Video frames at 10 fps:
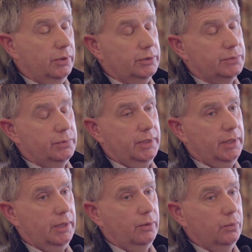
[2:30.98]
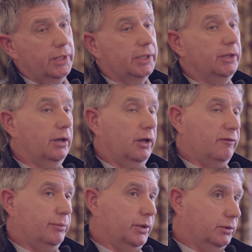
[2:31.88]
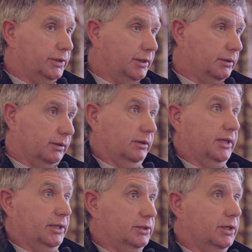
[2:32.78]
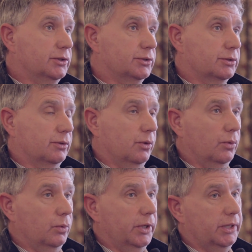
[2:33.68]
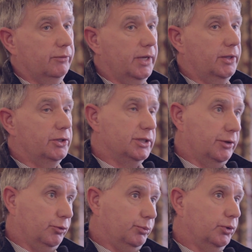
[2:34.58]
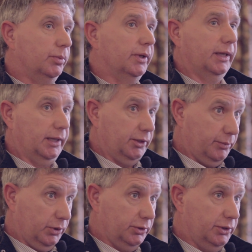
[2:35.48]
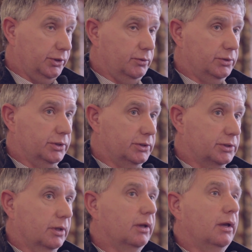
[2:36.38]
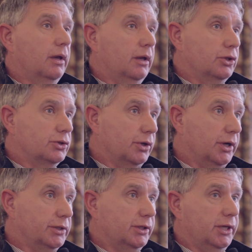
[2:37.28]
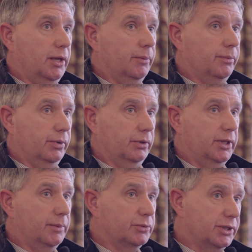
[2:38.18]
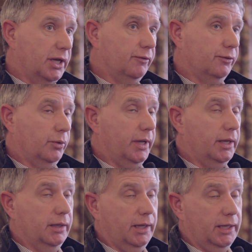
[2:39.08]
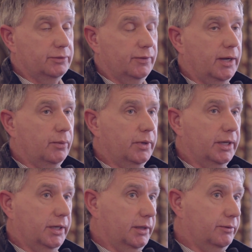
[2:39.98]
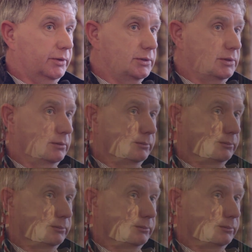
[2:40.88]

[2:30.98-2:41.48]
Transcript: ones were working in a live building, that is working around the general public and the building users, trying to keep them safe away out of our work areas.